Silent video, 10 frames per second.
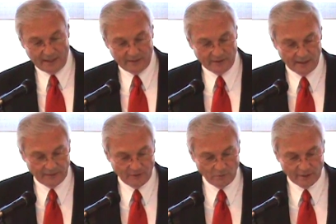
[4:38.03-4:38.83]
And
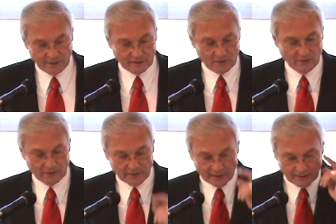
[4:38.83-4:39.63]
uh, the one in the
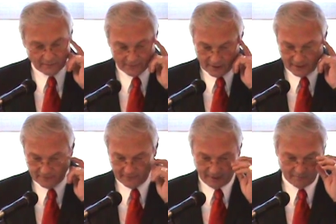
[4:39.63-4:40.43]
corner there,
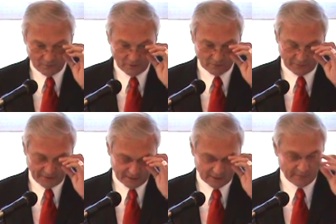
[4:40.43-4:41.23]
um, I'm the one
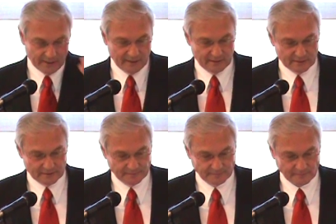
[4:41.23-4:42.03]
without the big
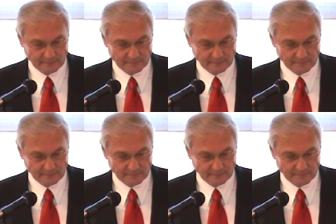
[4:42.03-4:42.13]
ears.